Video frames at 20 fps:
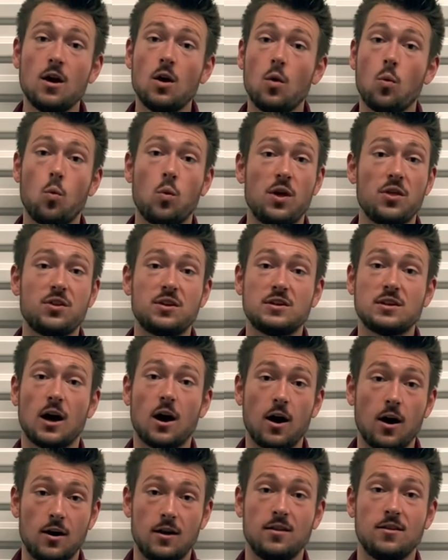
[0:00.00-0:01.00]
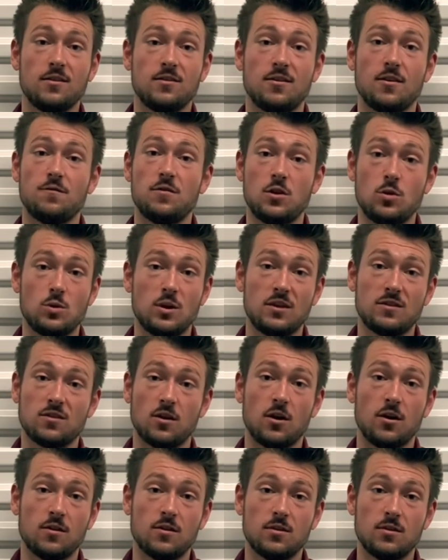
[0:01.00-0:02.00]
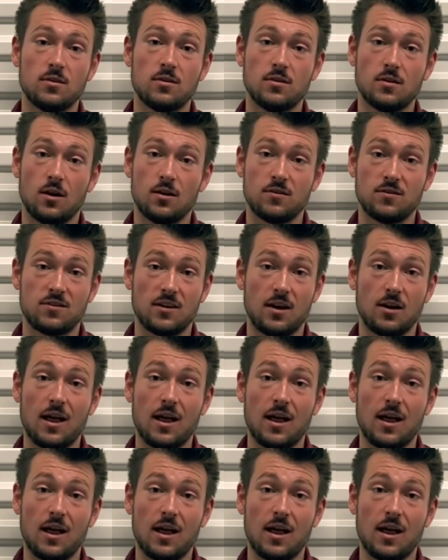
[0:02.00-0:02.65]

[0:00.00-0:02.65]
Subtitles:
with tons of units on sale.